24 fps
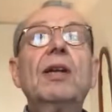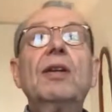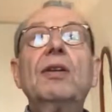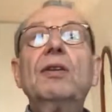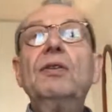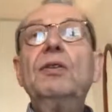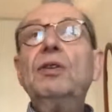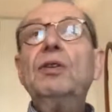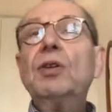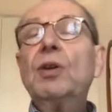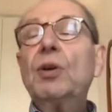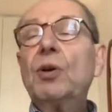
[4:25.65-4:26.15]

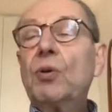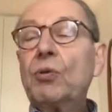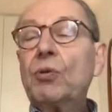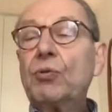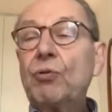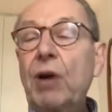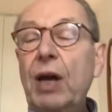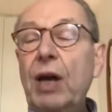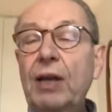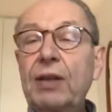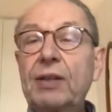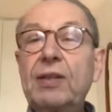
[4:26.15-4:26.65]
no
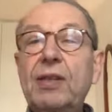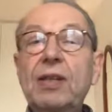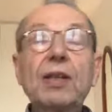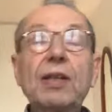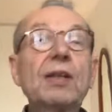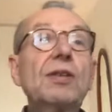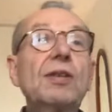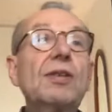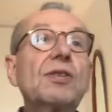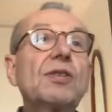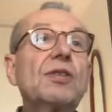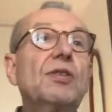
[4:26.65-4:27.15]

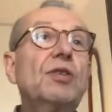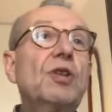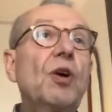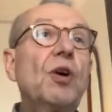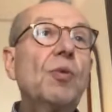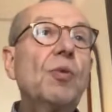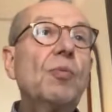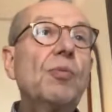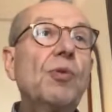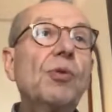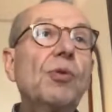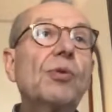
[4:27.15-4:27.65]
writings,
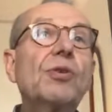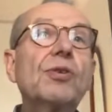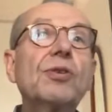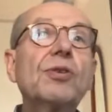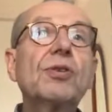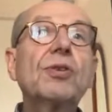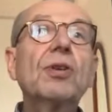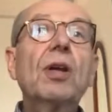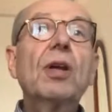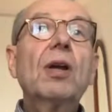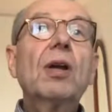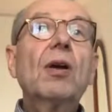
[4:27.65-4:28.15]
no
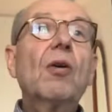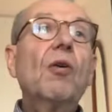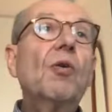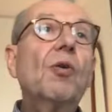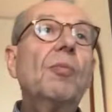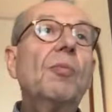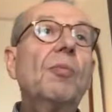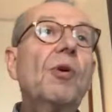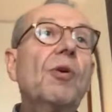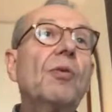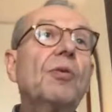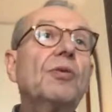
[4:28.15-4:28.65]
books,
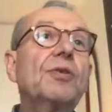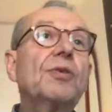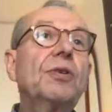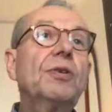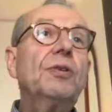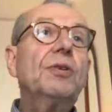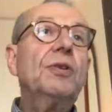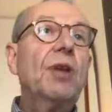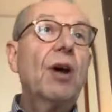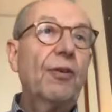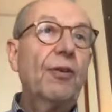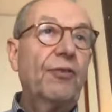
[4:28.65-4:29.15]
almost
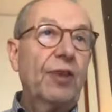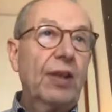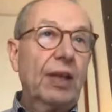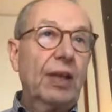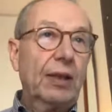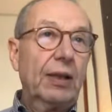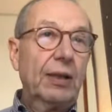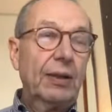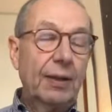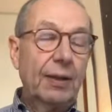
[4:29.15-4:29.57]
nothing.